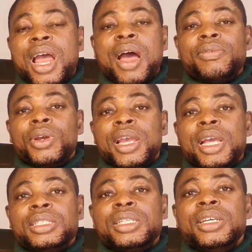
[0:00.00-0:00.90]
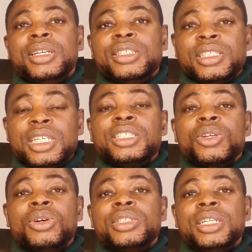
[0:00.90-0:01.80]
I have to get
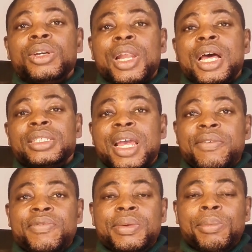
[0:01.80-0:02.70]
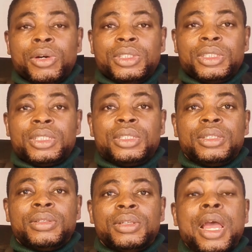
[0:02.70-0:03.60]
$600 every month,
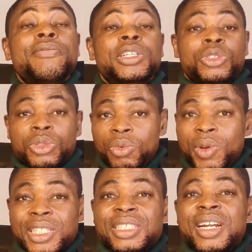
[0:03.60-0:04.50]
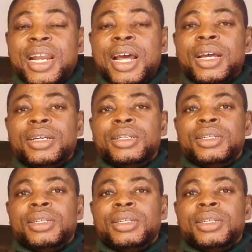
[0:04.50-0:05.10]
every 2 weeks rather.